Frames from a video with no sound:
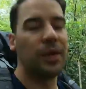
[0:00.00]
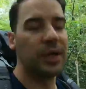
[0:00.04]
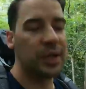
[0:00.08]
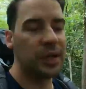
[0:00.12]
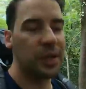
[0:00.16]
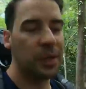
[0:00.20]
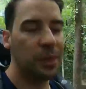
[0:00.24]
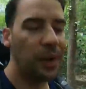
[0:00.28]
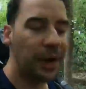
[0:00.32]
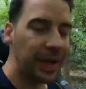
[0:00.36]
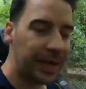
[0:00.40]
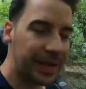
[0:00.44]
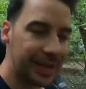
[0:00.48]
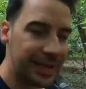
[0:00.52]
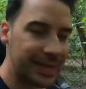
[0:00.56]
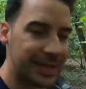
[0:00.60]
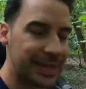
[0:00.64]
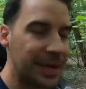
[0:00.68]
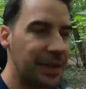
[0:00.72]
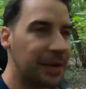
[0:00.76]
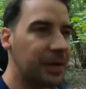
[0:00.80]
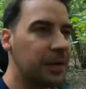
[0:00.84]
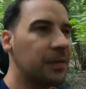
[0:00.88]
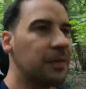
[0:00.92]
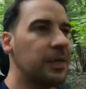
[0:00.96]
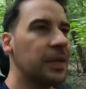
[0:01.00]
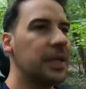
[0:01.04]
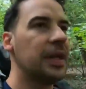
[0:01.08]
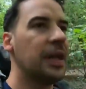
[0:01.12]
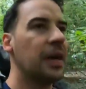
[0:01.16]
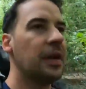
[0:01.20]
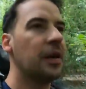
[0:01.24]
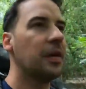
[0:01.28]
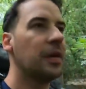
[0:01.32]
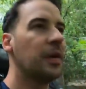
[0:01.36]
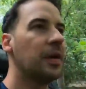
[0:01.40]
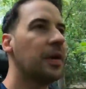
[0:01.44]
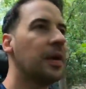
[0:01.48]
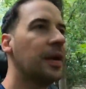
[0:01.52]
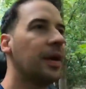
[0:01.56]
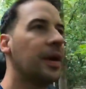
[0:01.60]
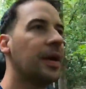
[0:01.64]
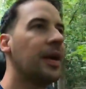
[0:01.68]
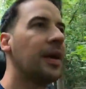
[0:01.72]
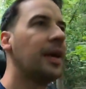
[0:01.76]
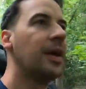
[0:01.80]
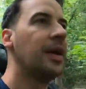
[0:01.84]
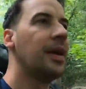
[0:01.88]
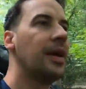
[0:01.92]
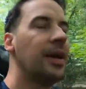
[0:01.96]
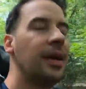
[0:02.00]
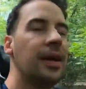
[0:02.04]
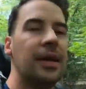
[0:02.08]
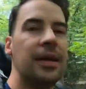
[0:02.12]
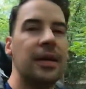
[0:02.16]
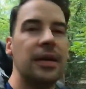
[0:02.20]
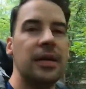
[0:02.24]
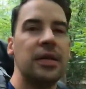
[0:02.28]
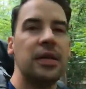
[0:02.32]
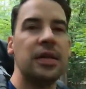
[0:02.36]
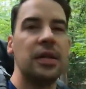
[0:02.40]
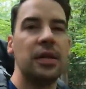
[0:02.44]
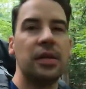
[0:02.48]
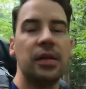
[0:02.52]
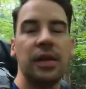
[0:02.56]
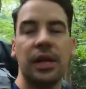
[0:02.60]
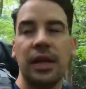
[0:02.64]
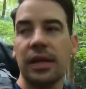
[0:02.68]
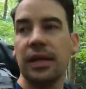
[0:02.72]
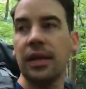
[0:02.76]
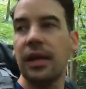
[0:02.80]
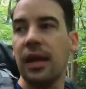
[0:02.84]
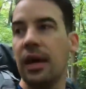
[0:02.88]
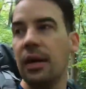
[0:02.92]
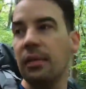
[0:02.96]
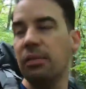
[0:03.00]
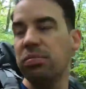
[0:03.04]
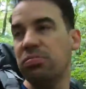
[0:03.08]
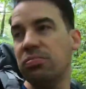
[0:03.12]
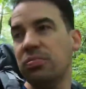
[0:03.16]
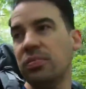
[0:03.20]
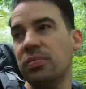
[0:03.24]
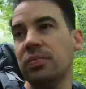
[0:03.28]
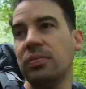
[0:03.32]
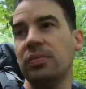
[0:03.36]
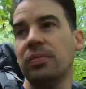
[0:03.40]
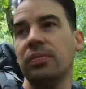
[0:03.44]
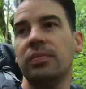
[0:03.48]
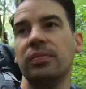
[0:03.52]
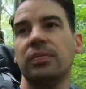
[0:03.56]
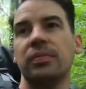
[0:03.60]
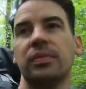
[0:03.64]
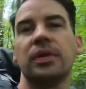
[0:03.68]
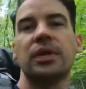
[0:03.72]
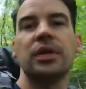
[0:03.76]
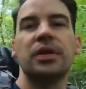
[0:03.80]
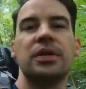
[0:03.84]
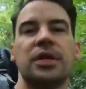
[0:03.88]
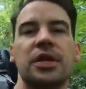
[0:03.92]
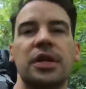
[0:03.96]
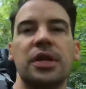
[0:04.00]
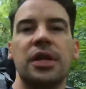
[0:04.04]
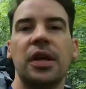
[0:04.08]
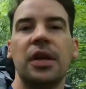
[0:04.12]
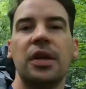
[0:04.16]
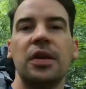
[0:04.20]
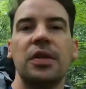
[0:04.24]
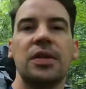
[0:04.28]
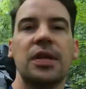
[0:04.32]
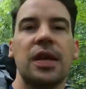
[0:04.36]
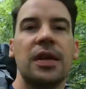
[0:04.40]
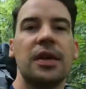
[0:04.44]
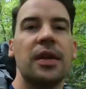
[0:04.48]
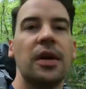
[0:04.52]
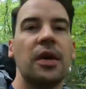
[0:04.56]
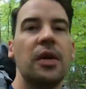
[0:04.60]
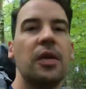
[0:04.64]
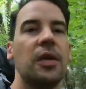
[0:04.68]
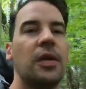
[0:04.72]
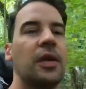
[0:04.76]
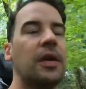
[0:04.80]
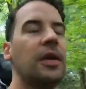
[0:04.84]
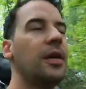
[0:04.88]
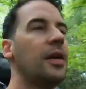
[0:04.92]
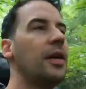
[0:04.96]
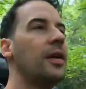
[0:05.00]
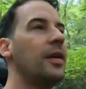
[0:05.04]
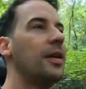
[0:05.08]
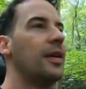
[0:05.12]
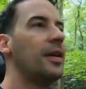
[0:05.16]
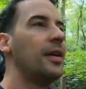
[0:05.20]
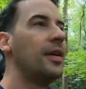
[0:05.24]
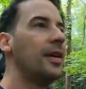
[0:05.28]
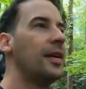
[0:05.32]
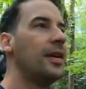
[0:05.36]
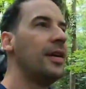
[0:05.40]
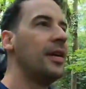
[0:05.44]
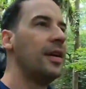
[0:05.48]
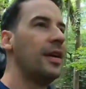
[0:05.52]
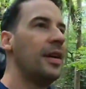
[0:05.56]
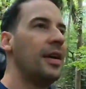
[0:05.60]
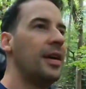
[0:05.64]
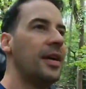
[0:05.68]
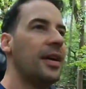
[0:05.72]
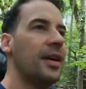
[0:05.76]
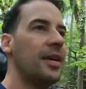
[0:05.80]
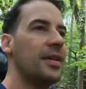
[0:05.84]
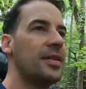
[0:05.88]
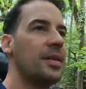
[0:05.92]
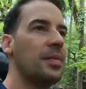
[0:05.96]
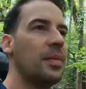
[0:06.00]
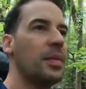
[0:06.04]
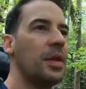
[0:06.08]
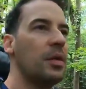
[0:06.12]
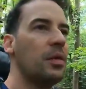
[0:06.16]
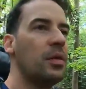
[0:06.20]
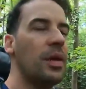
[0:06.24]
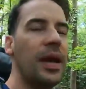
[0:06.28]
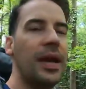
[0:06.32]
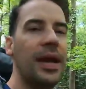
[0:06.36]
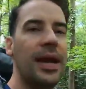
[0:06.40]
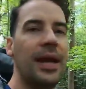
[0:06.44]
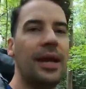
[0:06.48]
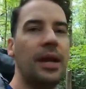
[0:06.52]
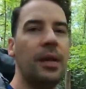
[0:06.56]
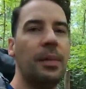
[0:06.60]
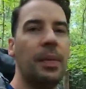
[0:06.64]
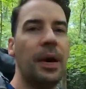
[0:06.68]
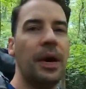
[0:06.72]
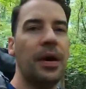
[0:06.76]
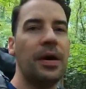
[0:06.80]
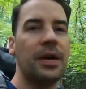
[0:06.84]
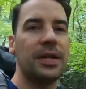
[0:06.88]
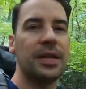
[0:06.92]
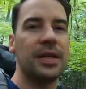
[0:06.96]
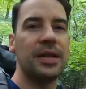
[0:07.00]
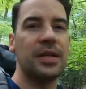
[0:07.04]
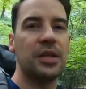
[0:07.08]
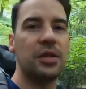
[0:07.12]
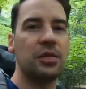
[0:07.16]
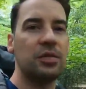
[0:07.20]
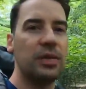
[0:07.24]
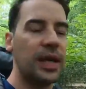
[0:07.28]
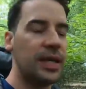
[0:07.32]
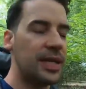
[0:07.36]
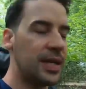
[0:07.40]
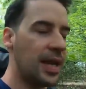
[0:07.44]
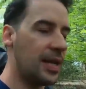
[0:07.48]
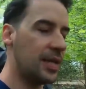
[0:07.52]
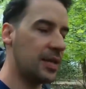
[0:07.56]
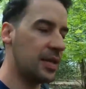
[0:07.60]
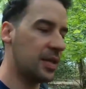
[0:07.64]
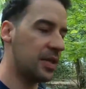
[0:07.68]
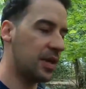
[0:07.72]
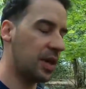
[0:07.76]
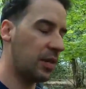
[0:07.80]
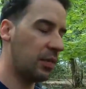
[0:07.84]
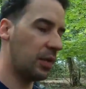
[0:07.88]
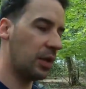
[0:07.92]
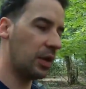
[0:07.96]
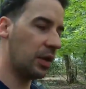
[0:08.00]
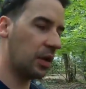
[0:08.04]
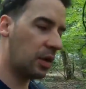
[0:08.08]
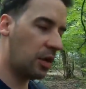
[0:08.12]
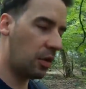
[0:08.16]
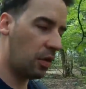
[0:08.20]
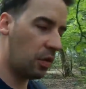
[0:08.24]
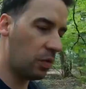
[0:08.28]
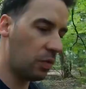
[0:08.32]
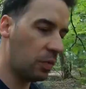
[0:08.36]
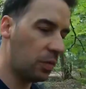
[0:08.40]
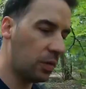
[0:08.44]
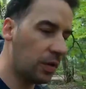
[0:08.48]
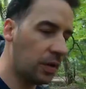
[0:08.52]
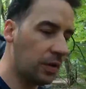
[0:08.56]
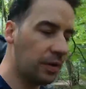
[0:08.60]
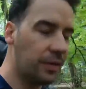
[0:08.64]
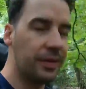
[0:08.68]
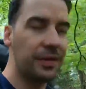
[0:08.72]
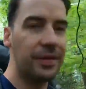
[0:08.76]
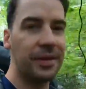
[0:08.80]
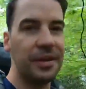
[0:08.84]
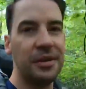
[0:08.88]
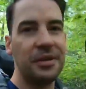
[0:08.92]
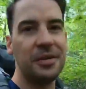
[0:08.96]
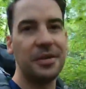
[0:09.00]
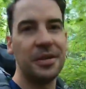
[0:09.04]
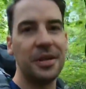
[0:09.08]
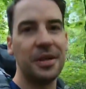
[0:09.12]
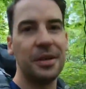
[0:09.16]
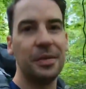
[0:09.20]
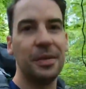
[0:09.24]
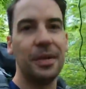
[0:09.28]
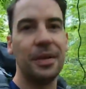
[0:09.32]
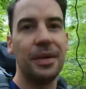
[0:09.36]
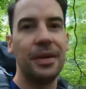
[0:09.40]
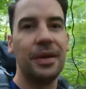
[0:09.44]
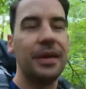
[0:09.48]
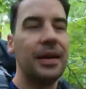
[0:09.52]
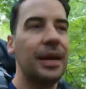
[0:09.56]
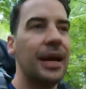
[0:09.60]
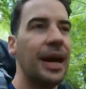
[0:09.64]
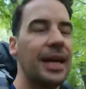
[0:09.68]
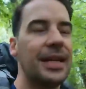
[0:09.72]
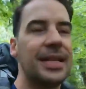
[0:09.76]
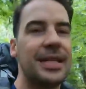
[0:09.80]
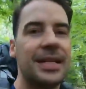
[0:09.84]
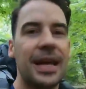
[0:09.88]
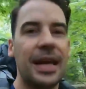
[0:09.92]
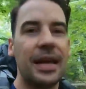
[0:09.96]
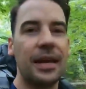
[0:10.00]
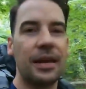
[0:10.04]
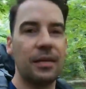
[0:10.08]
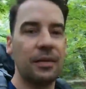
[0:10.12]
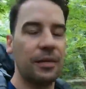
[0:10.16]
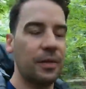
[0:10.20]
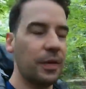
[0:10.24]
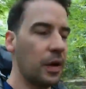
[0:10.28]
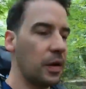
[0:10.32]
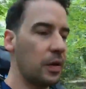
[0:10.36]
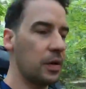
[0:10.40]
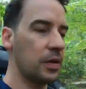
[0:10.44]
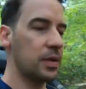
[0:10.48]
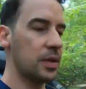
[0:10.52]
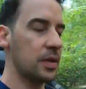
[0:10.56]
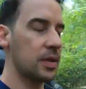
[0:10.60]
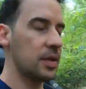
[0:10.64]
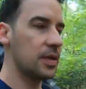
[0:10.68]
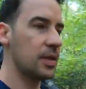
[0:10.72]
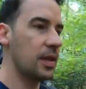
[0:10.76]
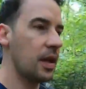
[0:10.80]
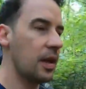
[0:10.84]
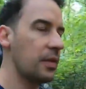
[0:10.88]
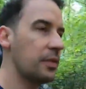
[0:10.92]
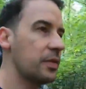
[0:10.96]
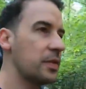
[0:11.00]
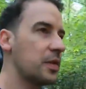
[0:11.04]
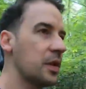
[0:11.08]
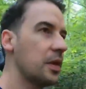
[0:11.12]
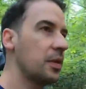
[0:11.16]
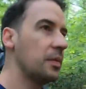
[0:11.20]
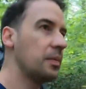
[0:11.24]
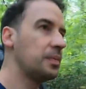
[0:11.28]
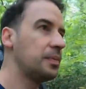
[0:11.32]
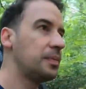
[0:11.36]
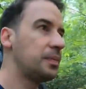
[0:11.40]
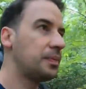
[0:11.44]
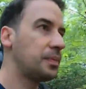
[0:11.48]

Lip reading: original point at the start of the video. Do you think they're good to use? I know that some of the red Hillebergs and just red tents in general look cool on YouTube and taking photos and stuff, so